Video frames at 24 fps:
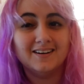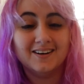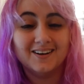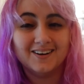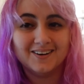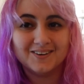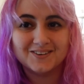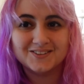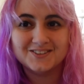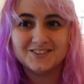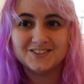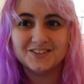
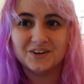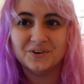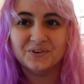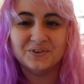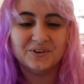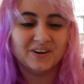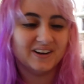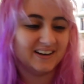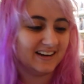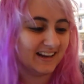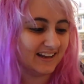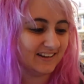oh, so
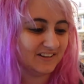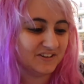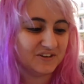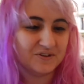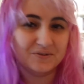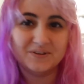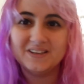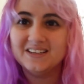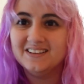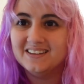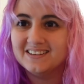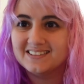good. And
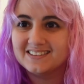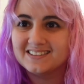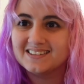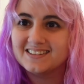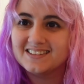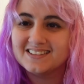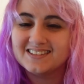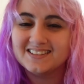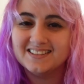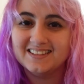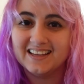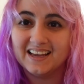Yuki does it
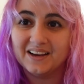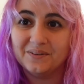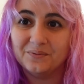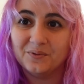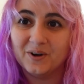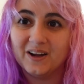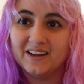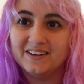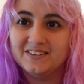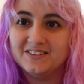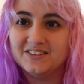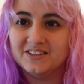the same
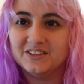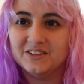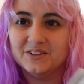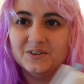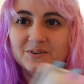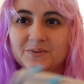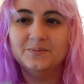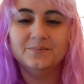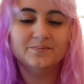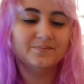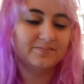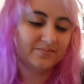way
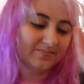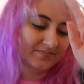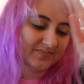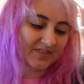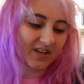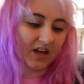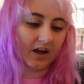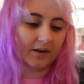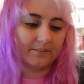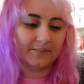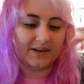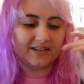too.
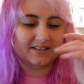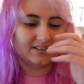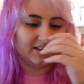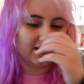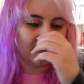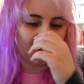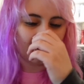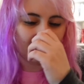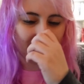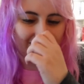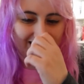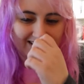
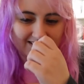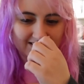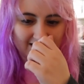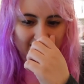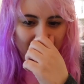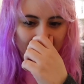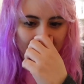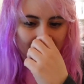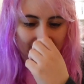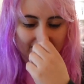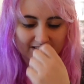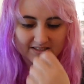Amazing,
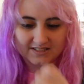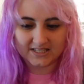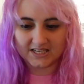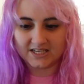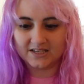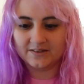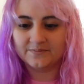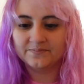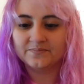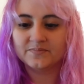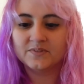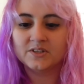amazing,
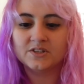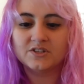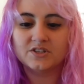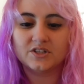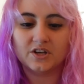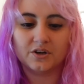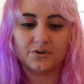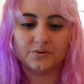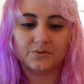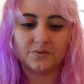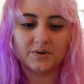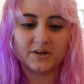amazing.
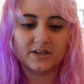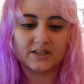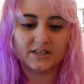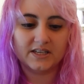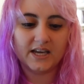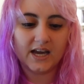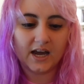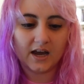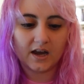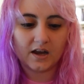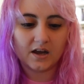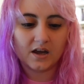So
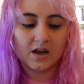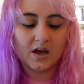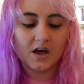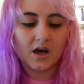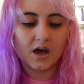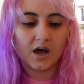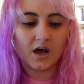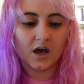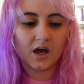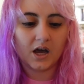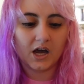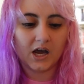yeah,
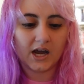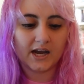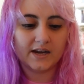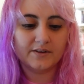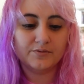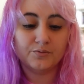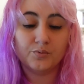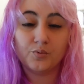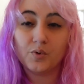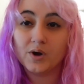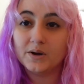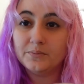uh, I
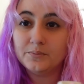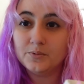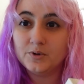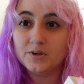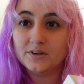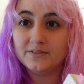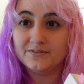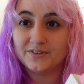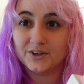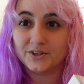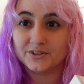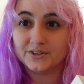have one
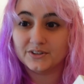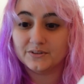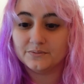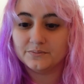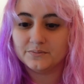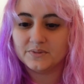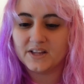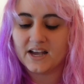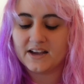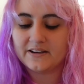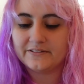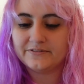more
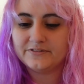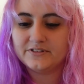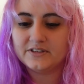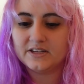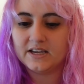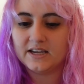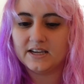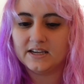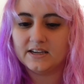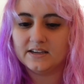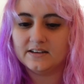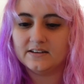volume
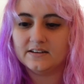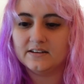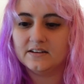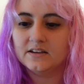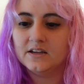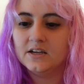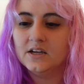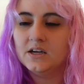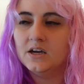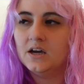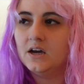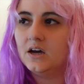left and
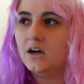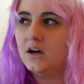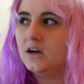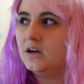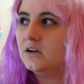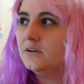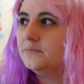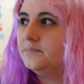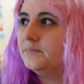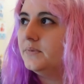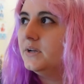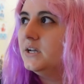
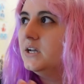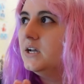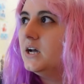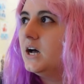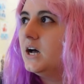um,